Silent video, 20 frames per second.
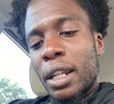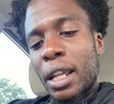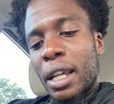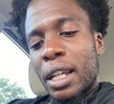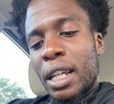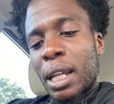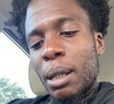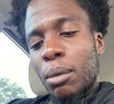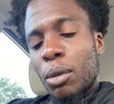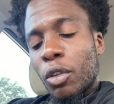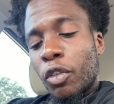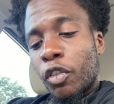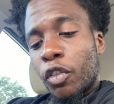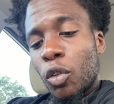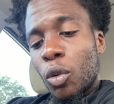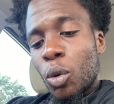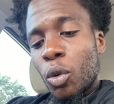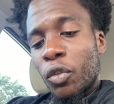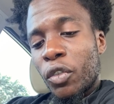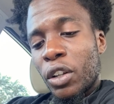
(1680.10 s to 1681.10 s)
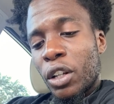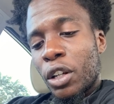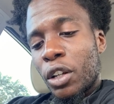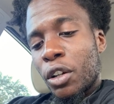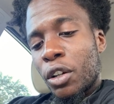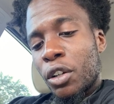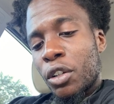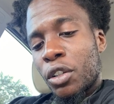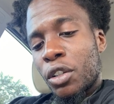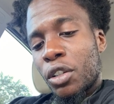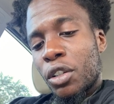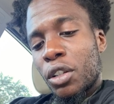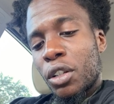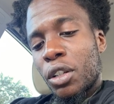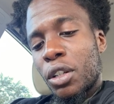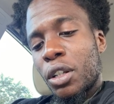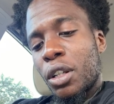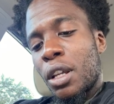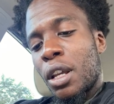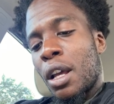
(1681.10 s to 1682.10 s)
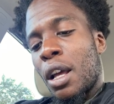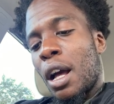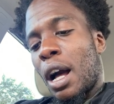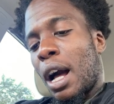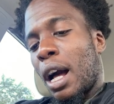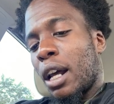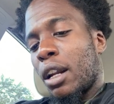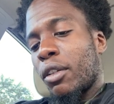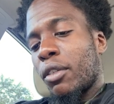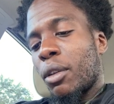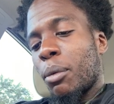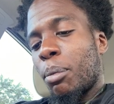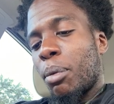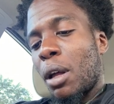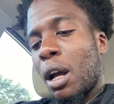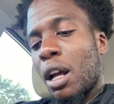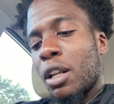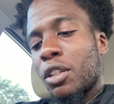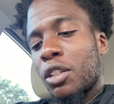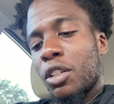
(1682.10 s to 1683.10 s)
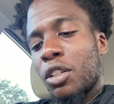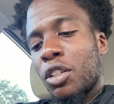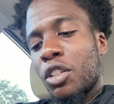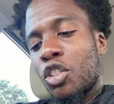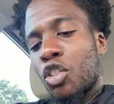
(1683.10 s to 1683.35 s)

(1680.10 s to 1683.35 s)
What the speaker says: they keep the food vendors out of the plazas?